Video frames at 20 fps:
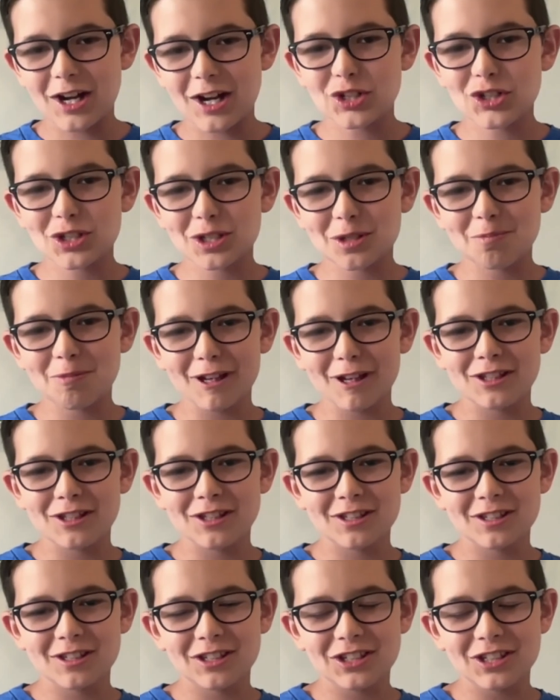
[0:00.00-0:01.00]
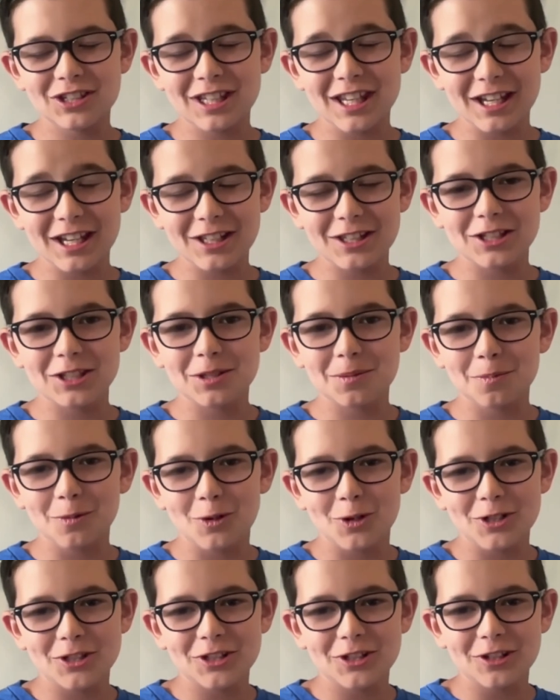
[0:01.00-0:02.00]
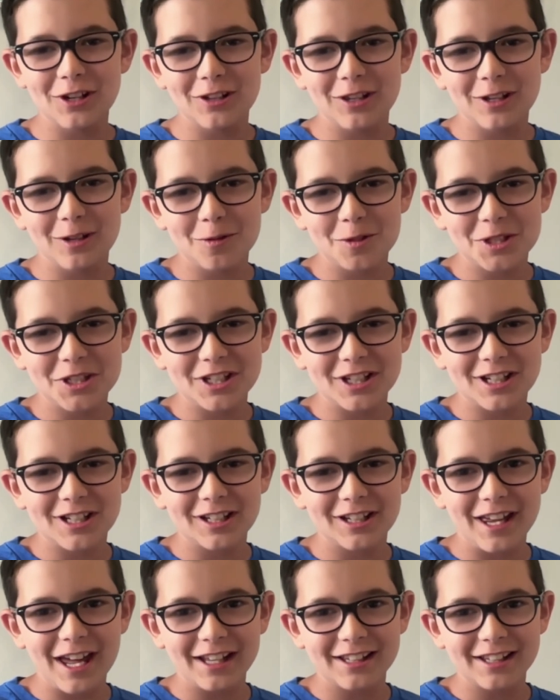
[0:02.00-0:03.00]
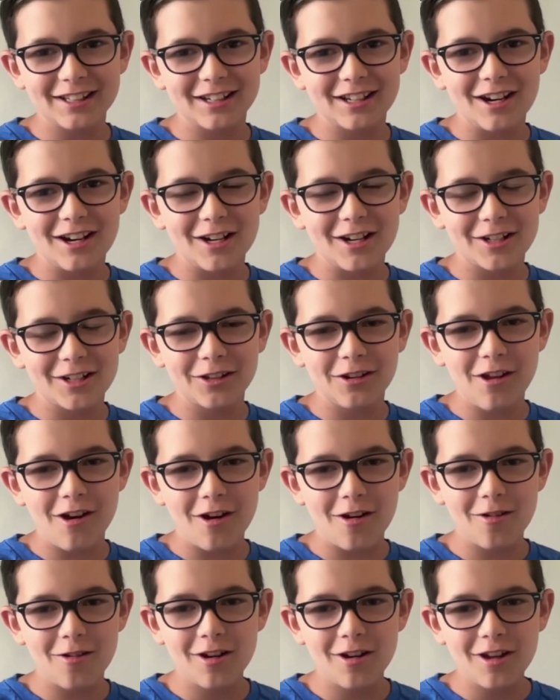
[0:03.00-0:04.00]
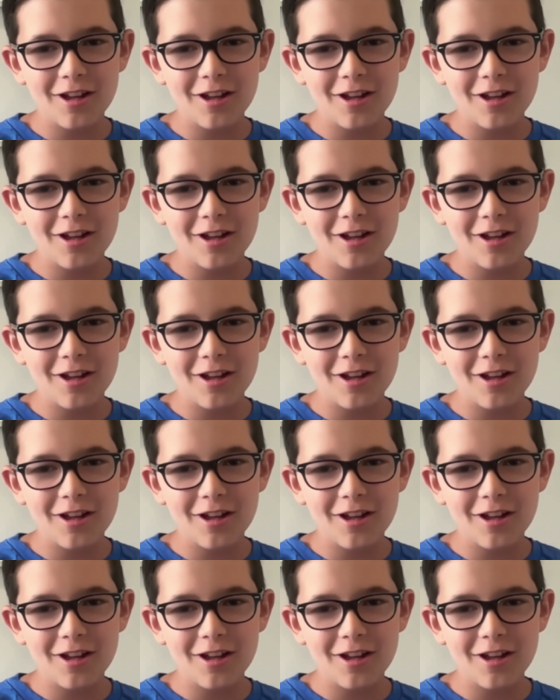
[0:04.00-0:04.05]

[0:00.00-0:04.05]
just stick to sports. There was a Collecticon,